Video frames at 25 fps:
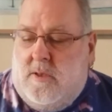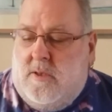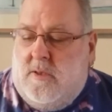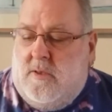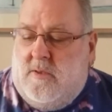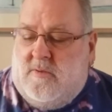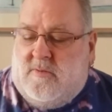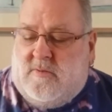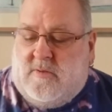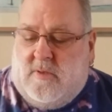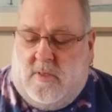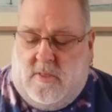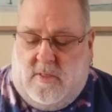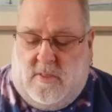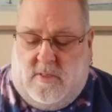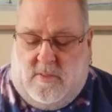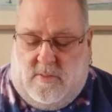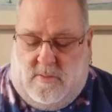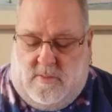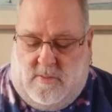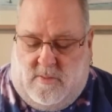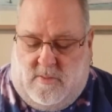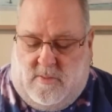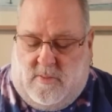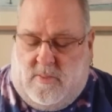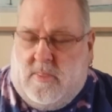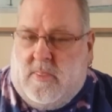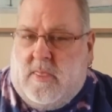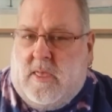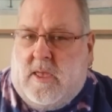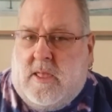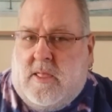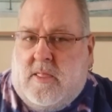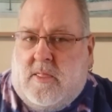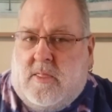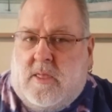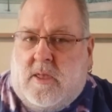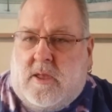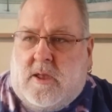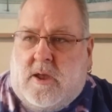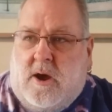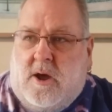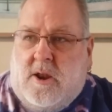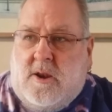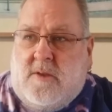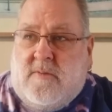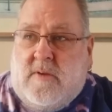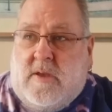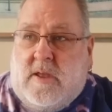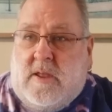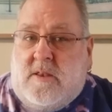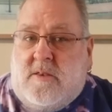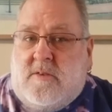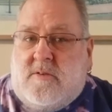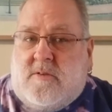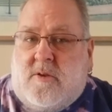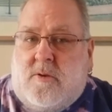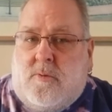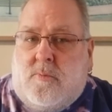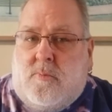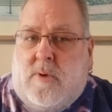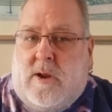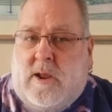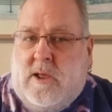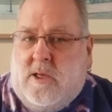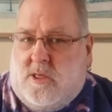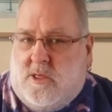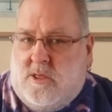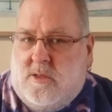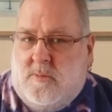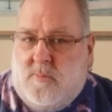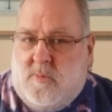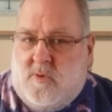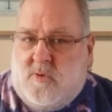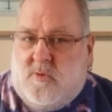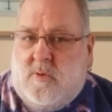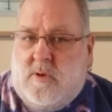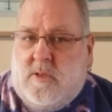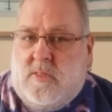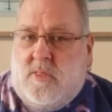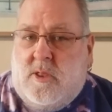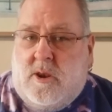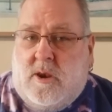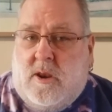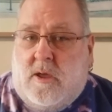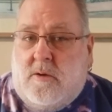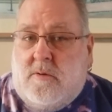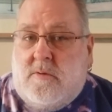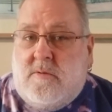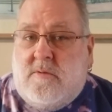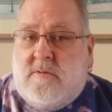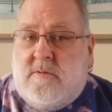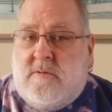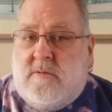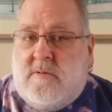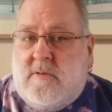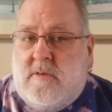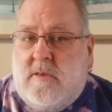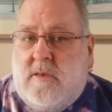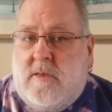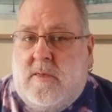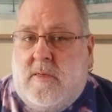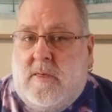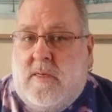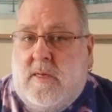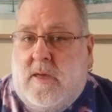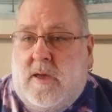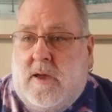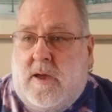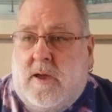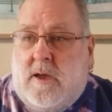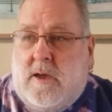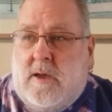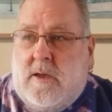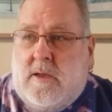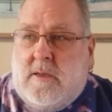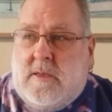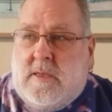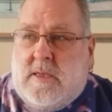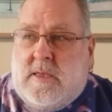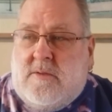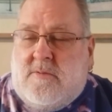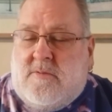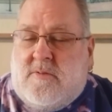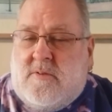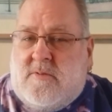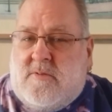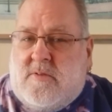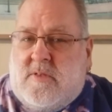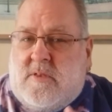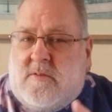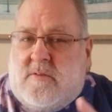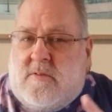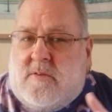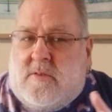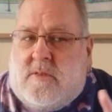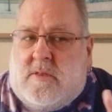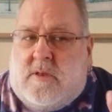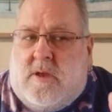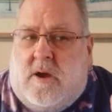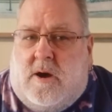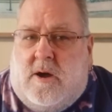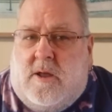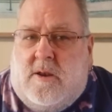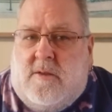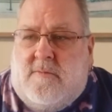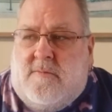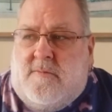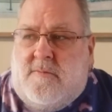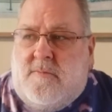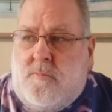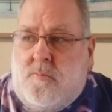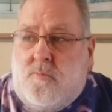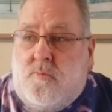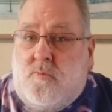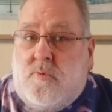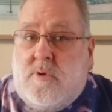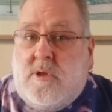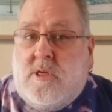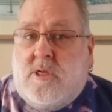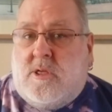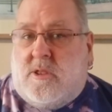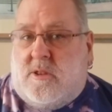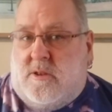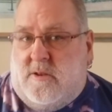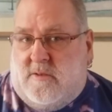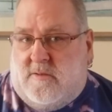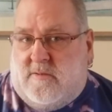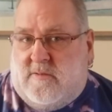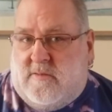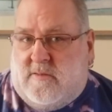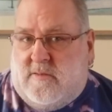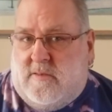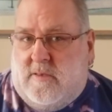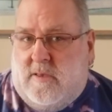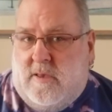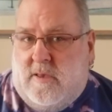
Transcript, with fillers: so they, the kind of interaction between the notes uh, gives us this kind of richness